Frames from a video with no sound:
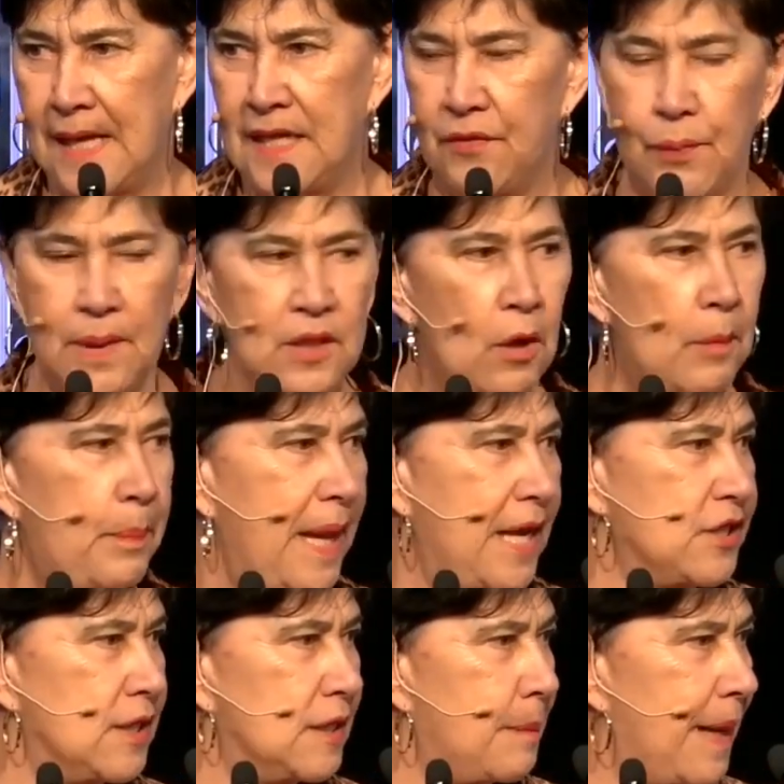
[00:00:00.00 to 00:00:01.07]
And if we're not
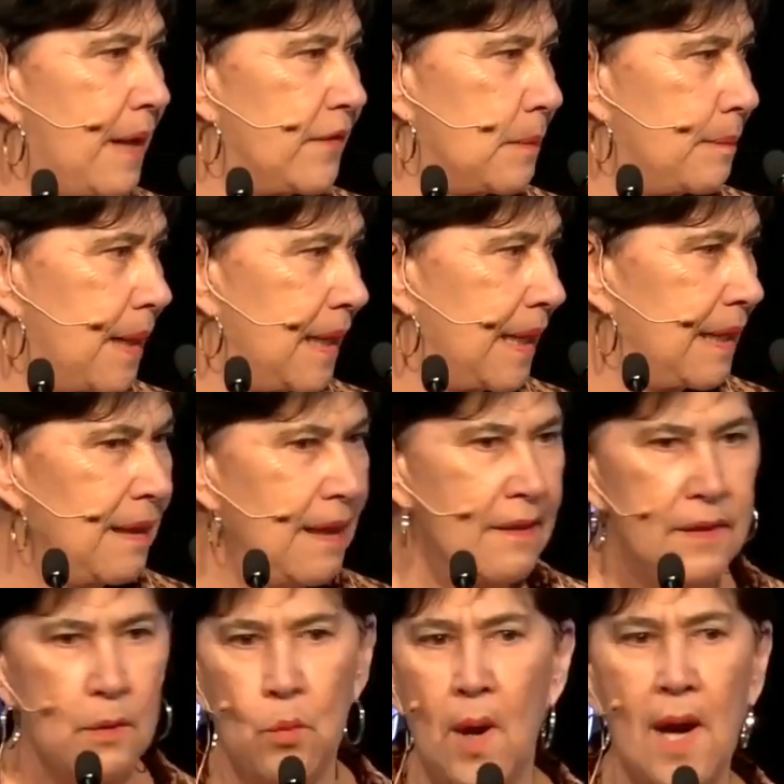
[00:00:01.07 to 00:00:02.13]
passionate about the mahi,
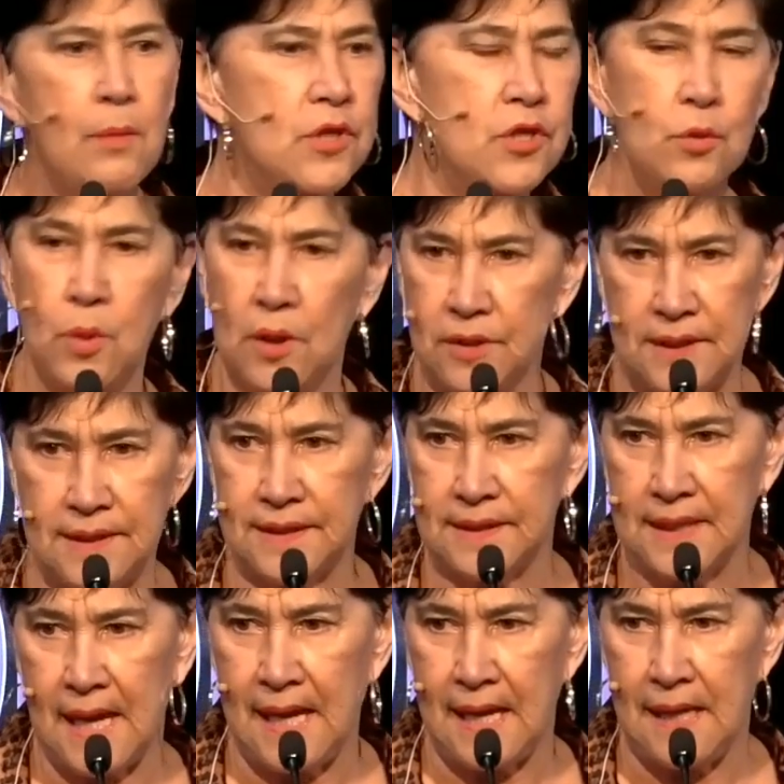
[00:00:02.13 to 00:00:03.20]
then why would you want to
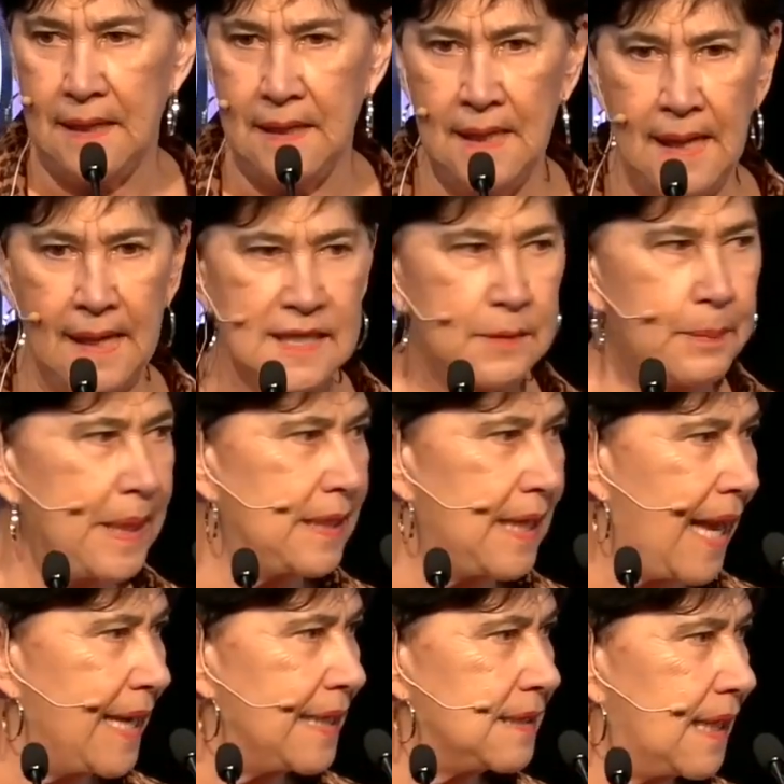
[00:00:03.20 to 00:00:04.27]
stay and spend
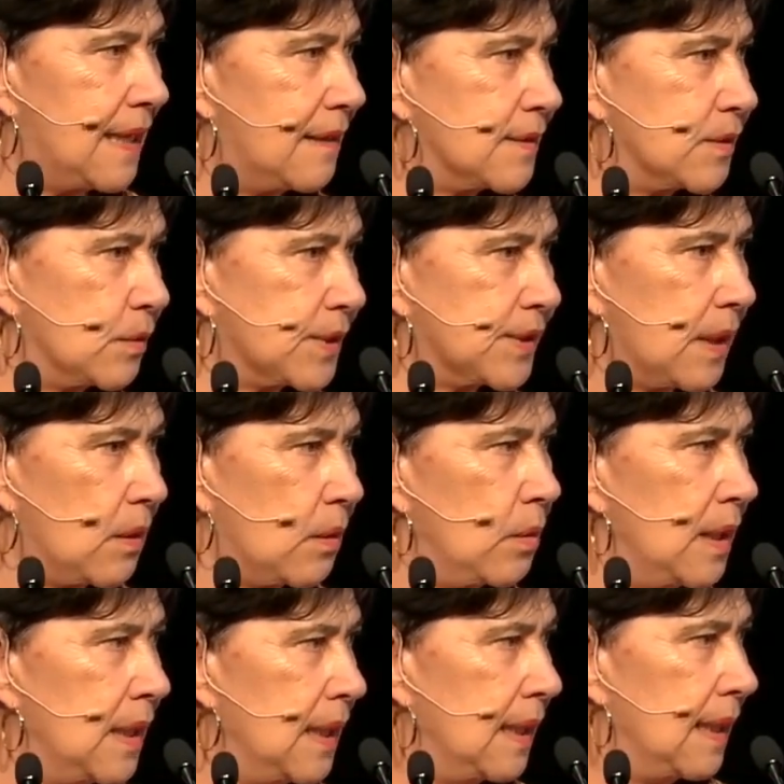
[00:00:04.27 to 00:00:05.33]
8 hours or
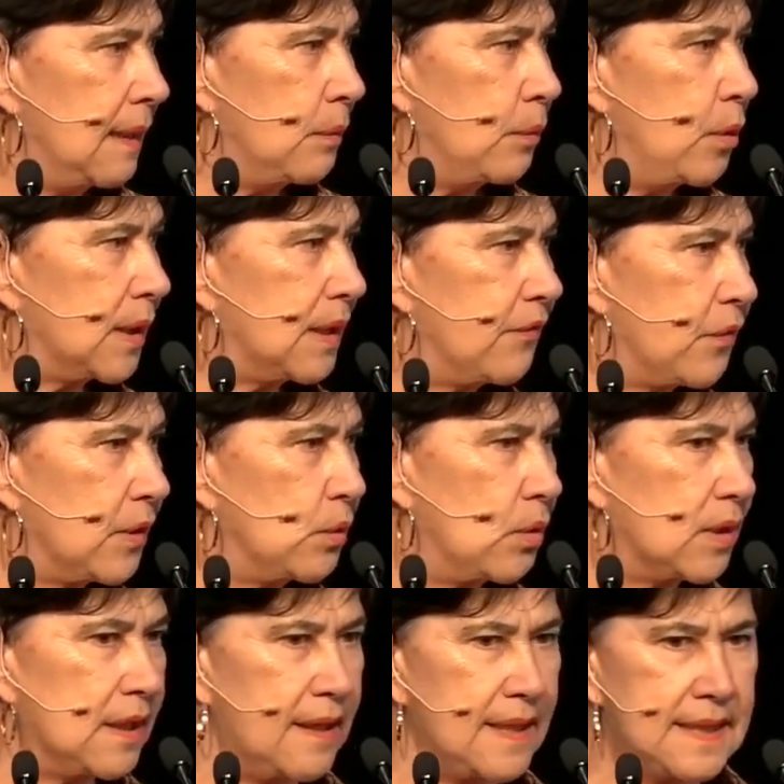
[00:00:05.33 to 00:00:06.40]
so working for an
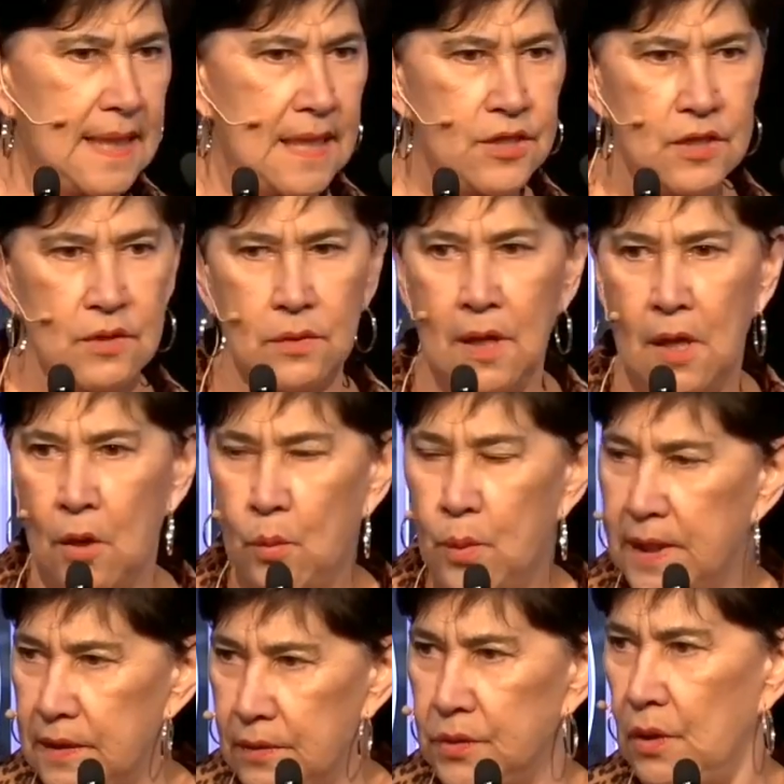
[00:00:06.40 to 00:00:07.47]
organisation
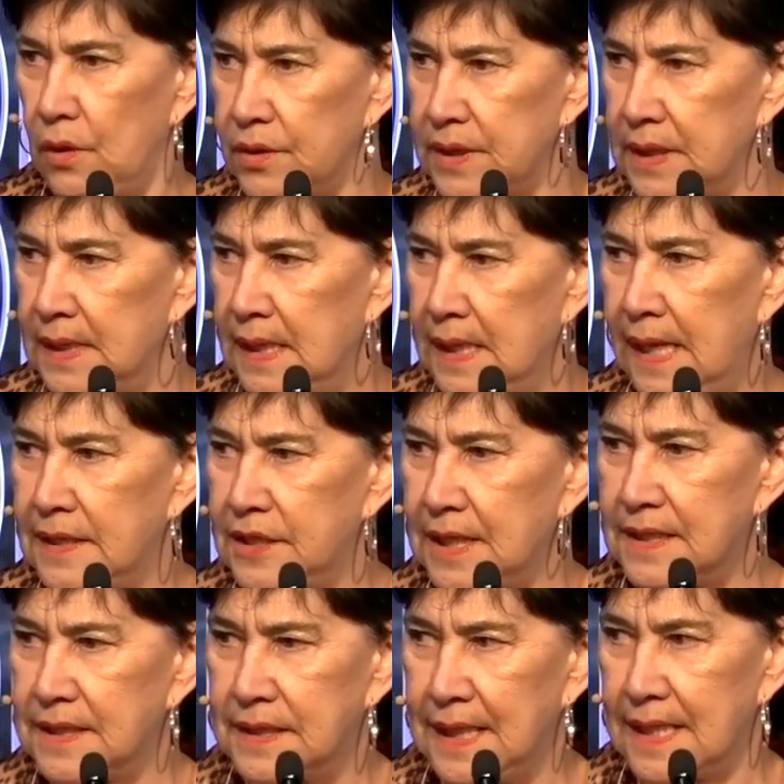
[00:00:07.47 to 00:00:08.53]
where you're not, it
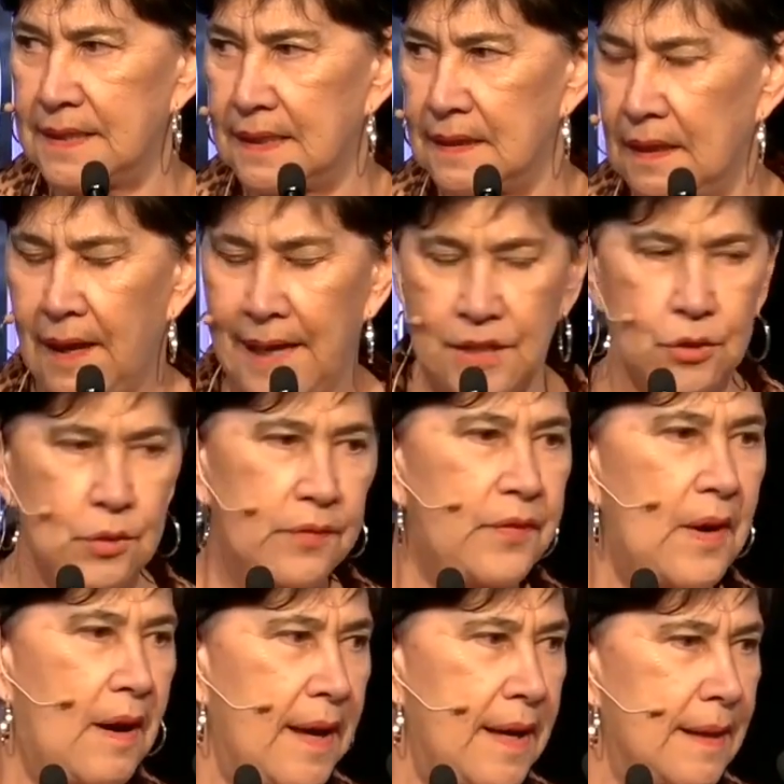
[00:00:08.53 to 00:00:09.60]
just doesn't light your
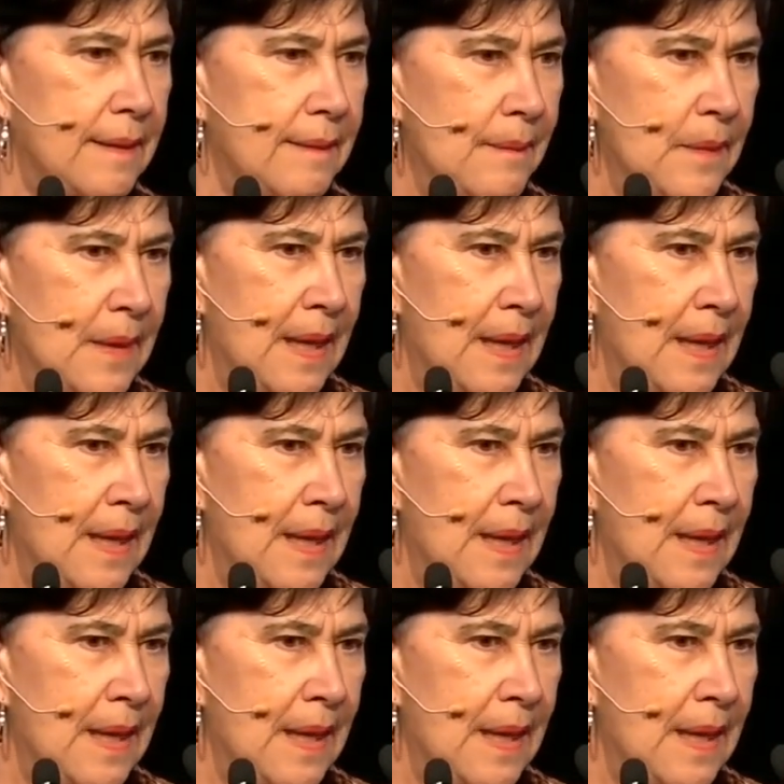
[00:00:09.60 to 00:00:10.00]
fire.